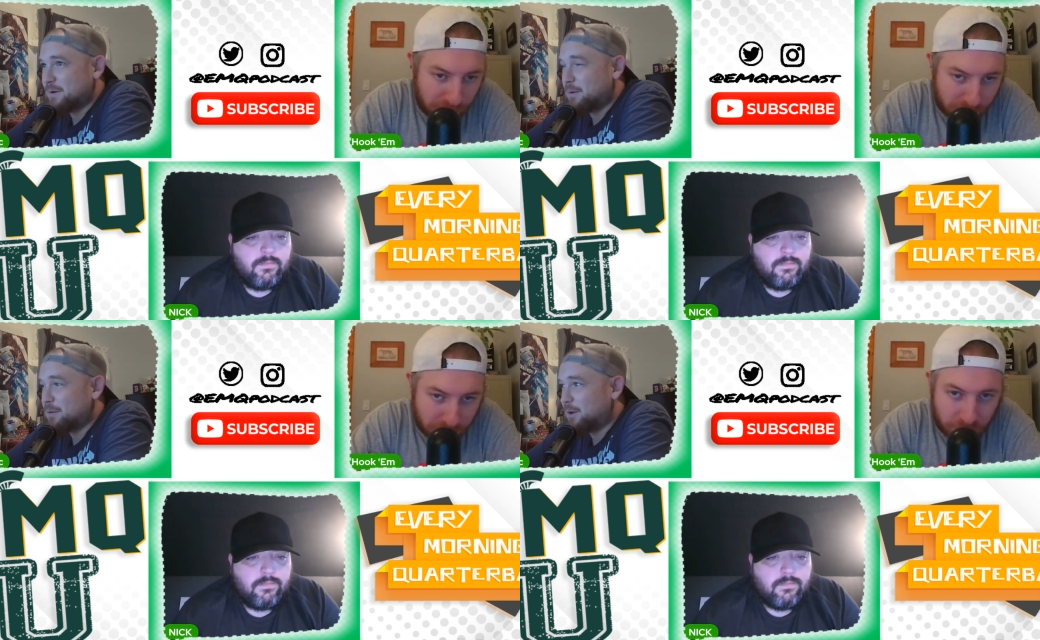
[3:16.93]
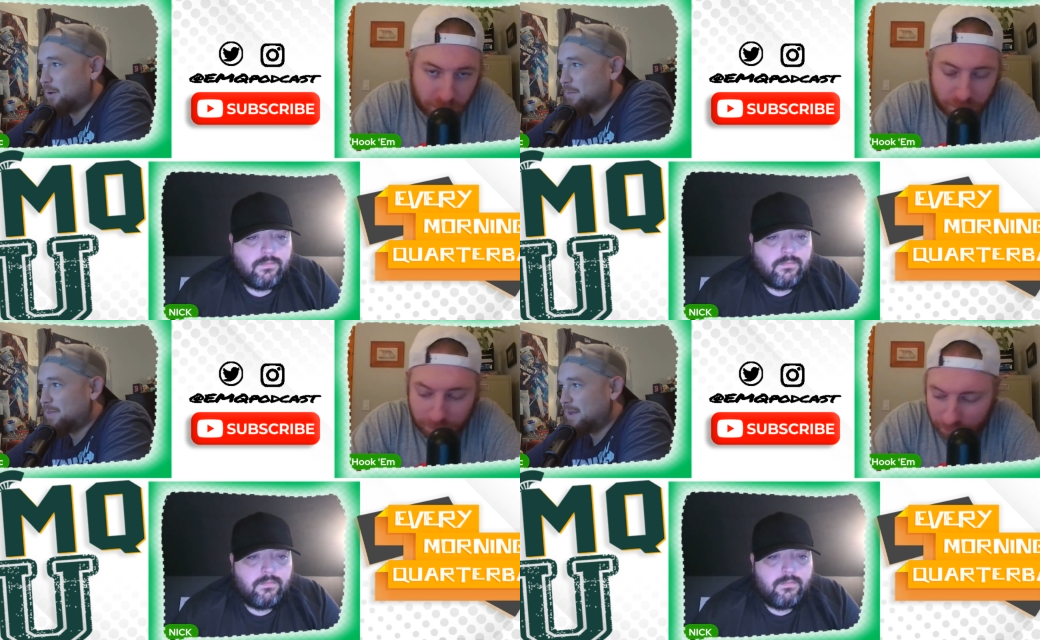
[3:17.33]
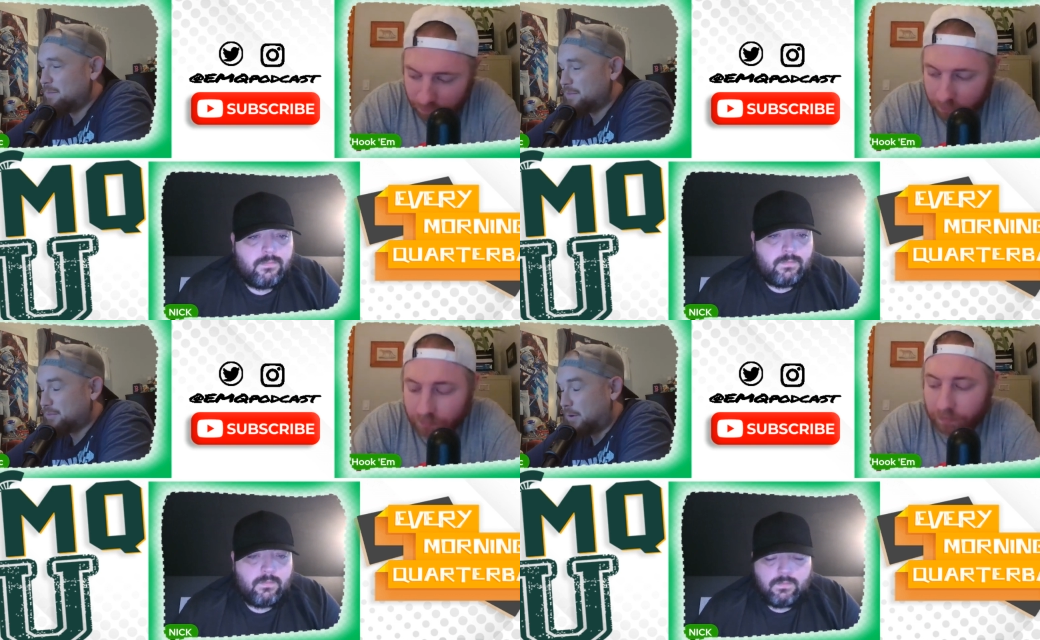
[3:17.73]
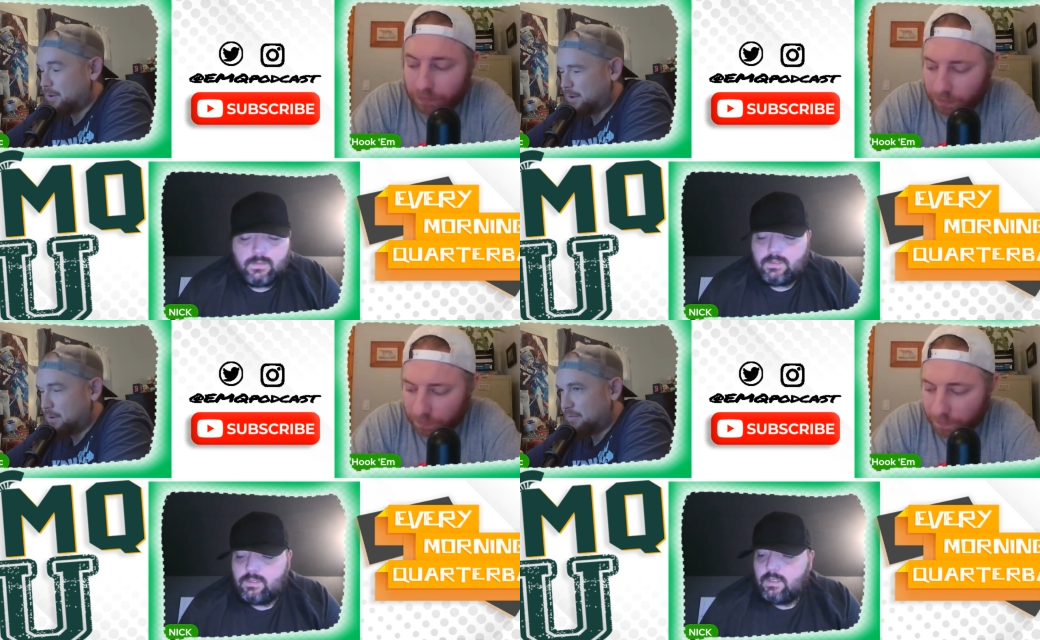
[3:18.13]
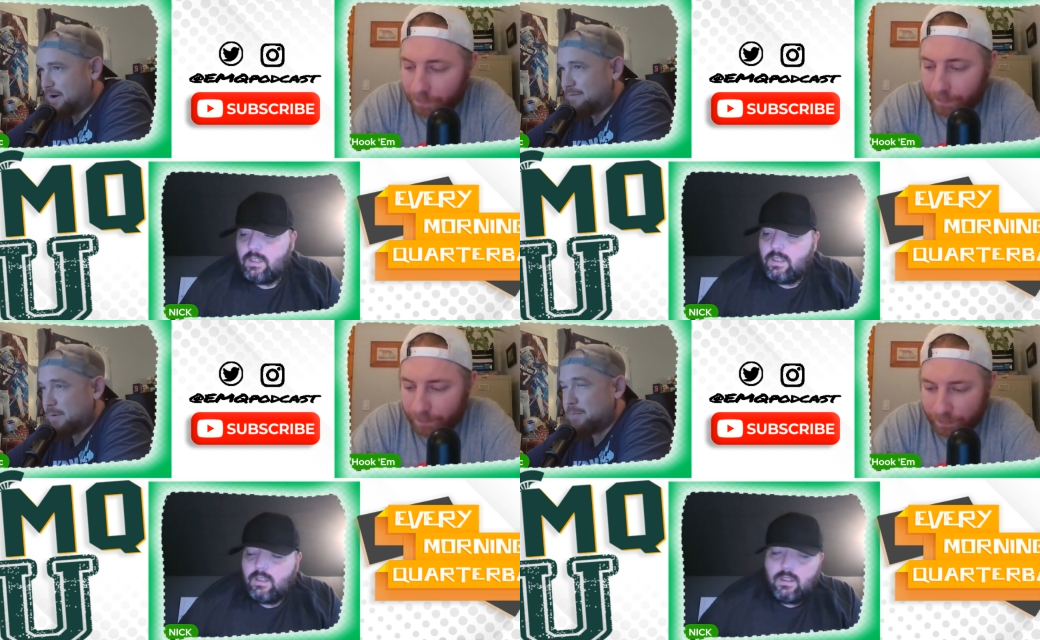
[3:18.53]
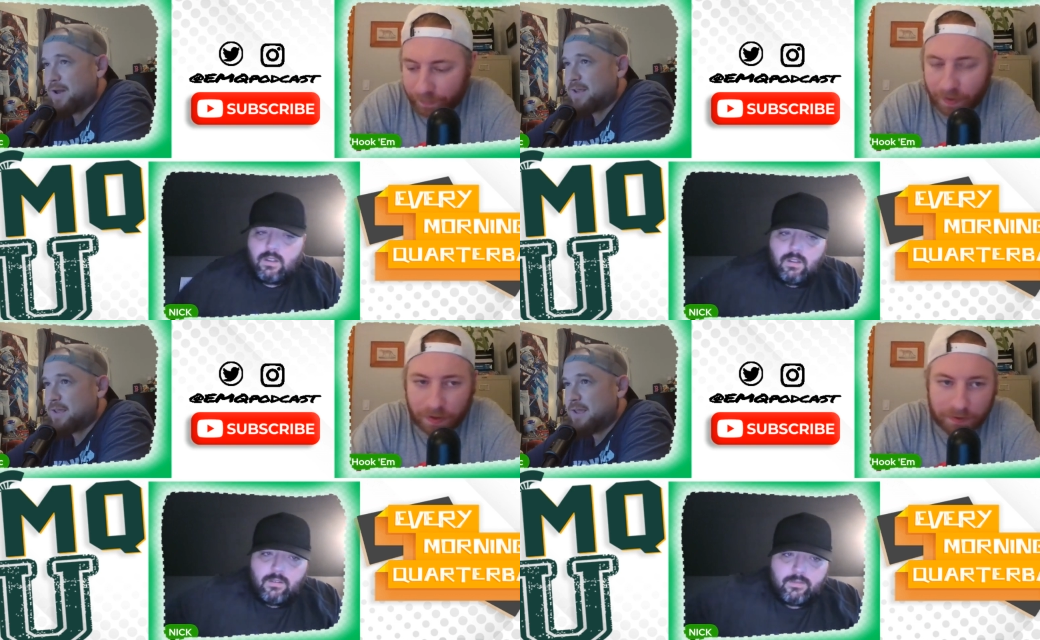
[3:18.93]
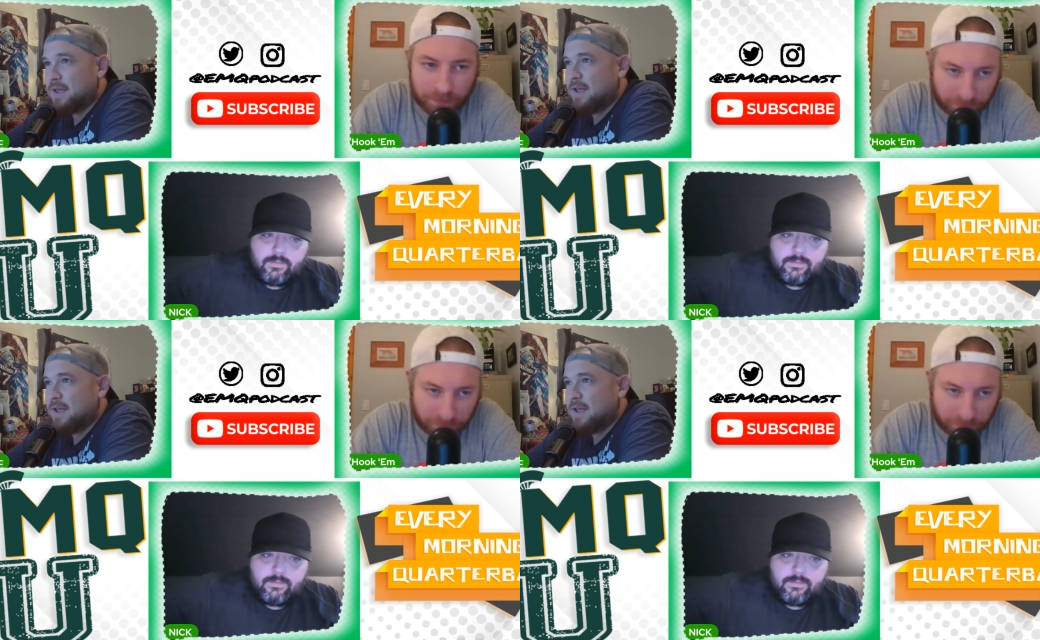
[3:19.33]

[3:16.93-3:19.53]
Speaker 1: Oklahoma. They've been throwing all over everybody.